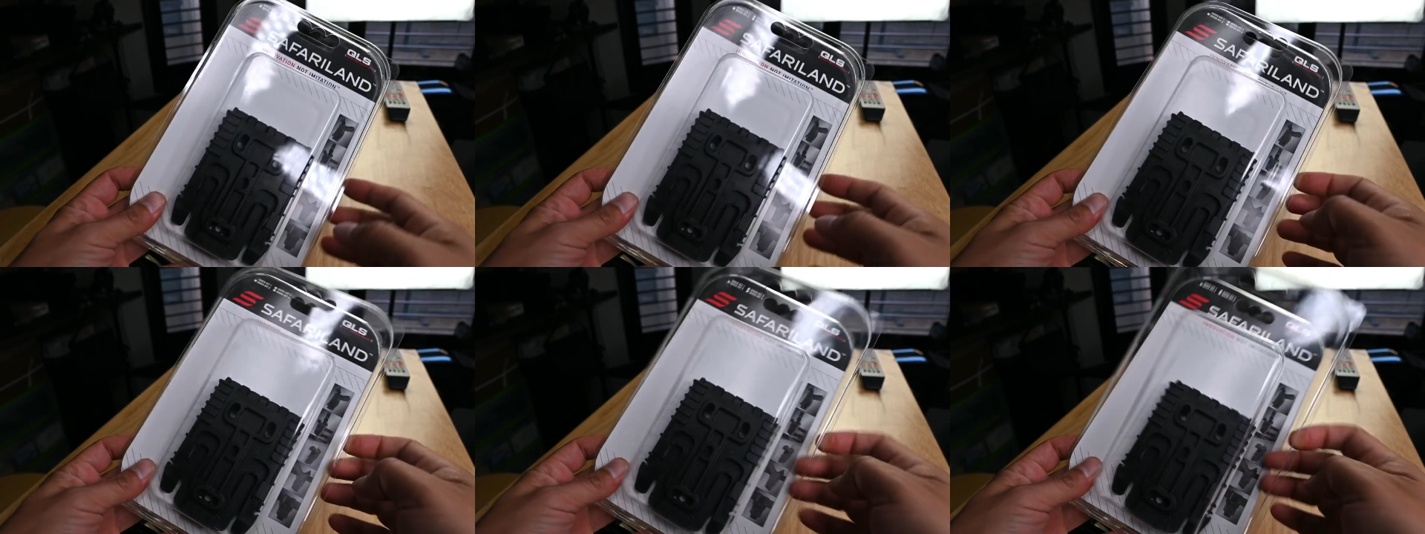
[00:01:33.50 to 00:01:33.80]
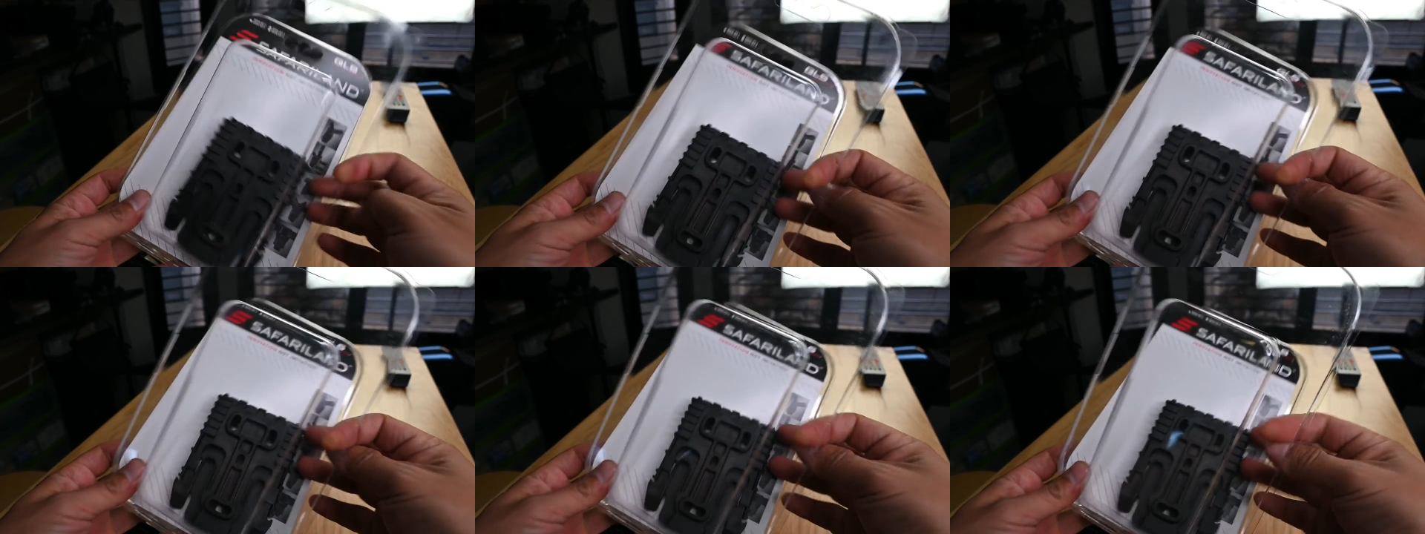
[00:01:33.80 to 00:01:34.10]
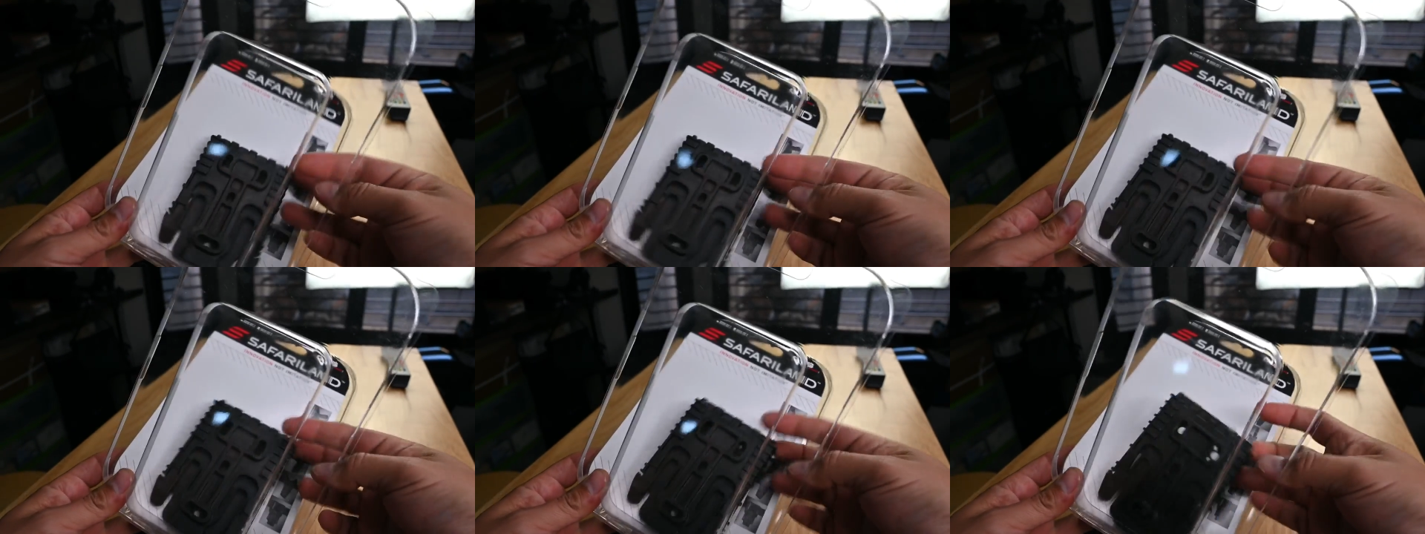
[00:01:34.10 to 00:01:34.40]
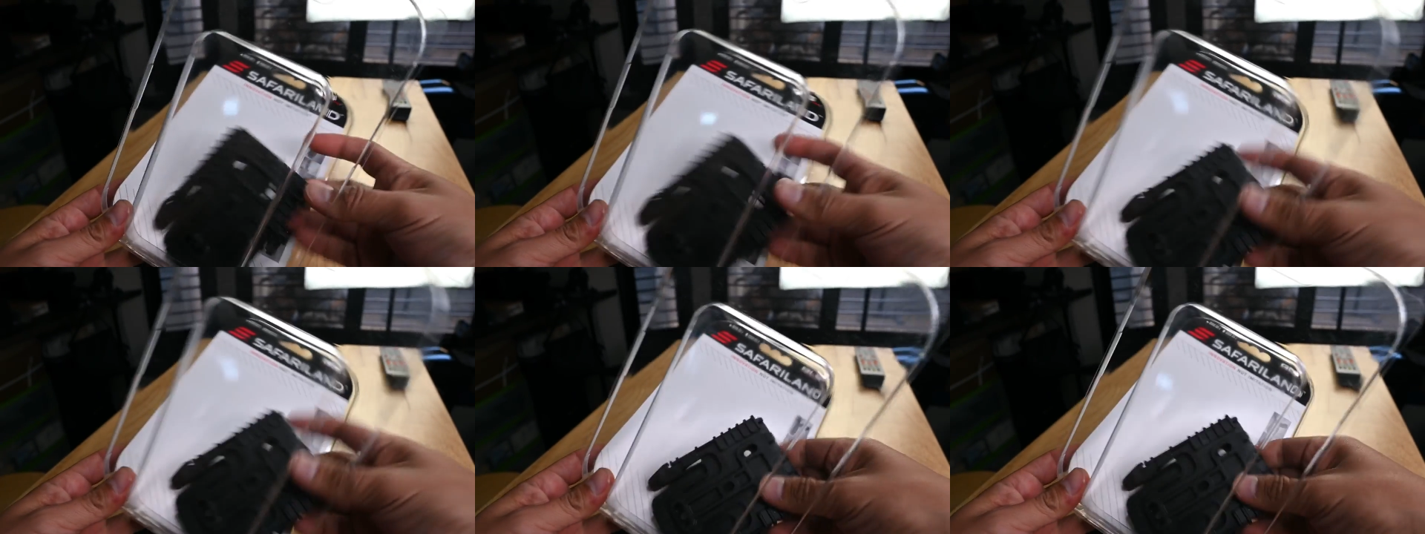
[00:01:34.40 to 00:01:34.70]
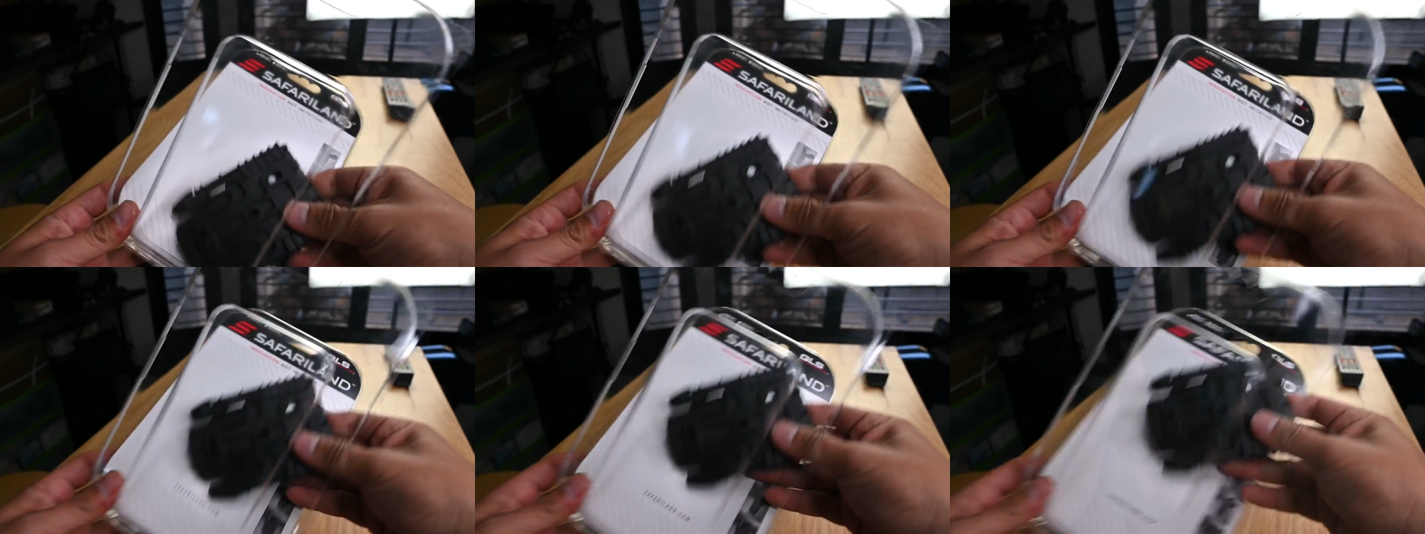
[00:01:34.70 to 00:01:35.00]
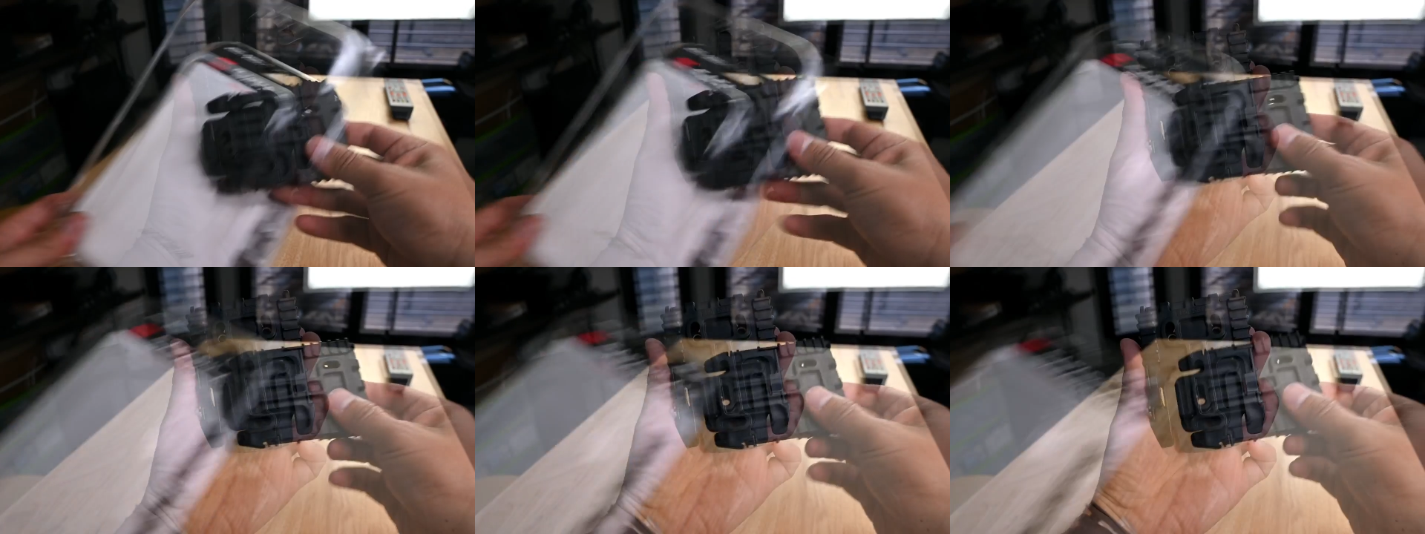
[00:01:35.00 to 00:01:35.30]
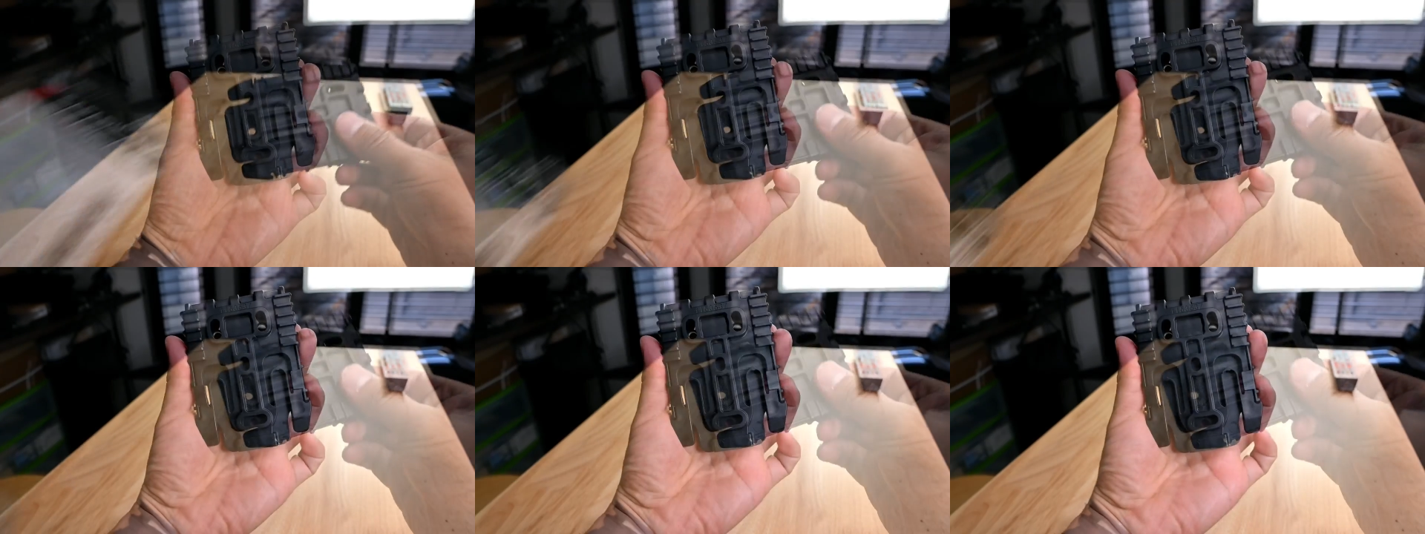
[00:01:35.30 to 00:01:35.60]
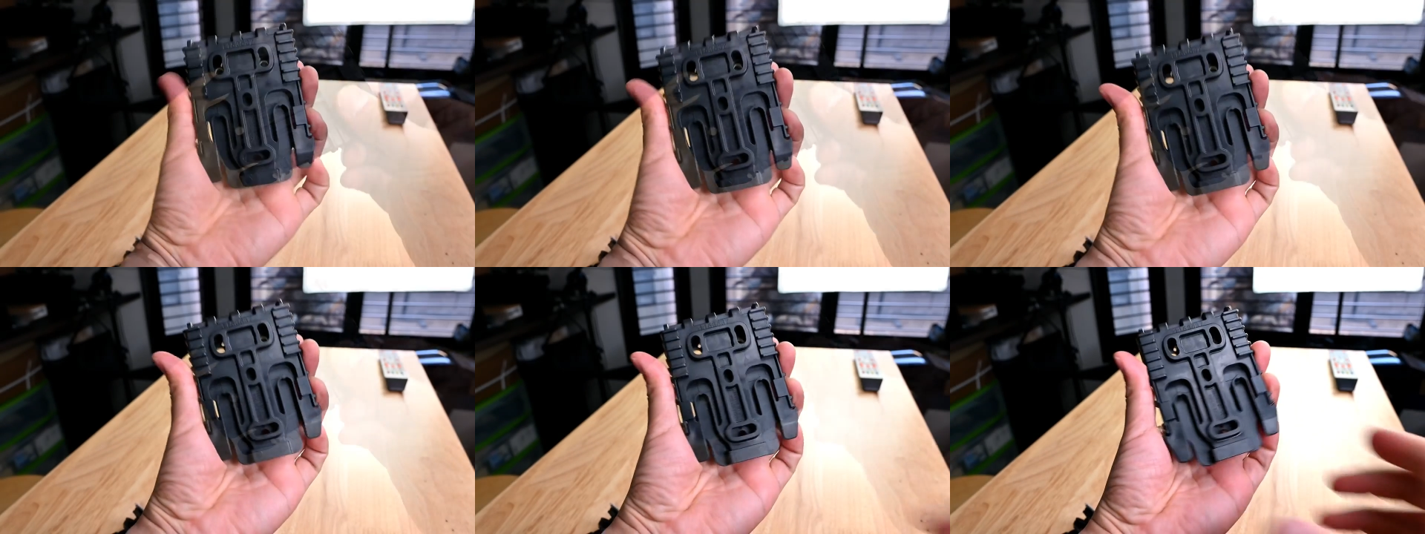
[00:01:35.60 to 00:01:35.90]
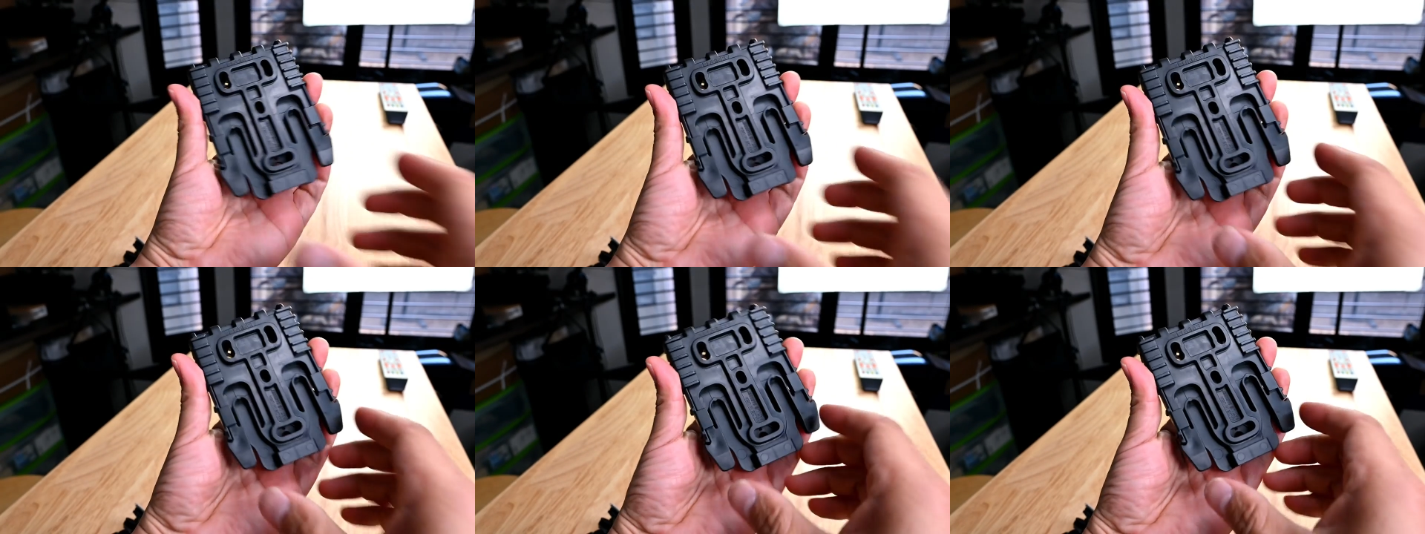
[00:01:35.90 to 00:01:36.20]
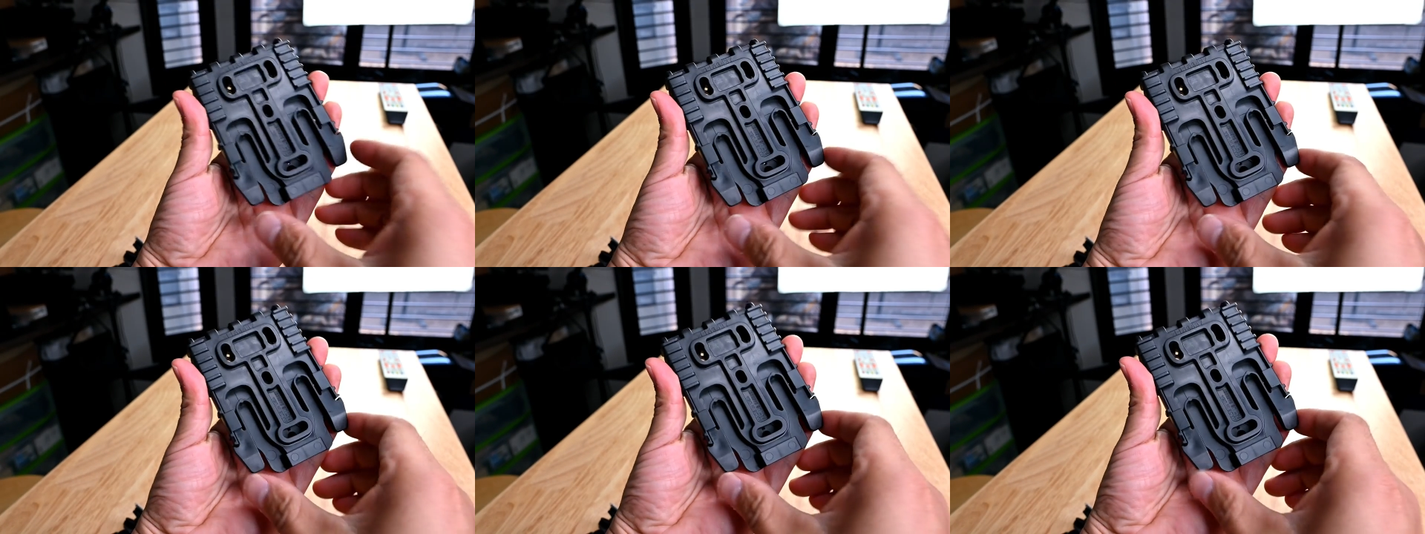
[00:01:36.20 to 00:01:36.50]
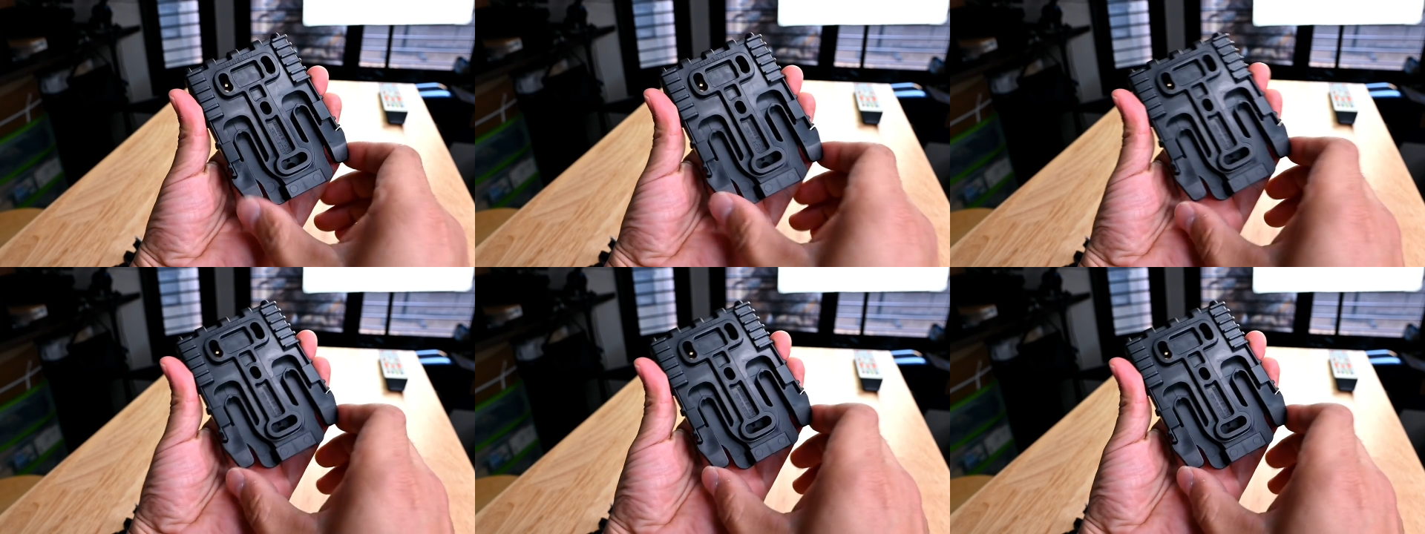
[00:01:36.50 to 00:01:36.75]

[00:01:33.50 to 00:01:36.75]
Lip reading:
Nobody's mouth can be seen.